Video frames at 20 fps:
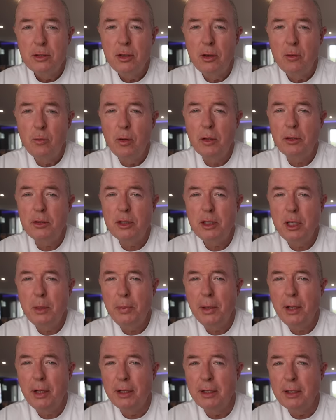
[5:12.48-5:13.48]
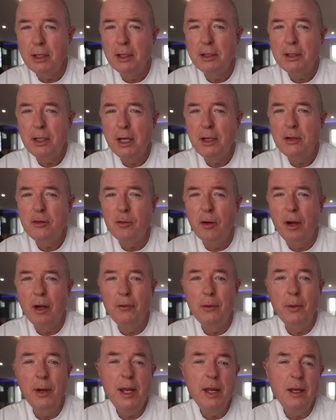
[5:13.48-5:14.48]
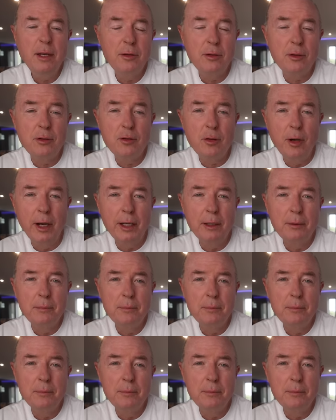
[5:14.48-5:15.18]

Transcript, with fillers: So what typically does a driver eat at the track?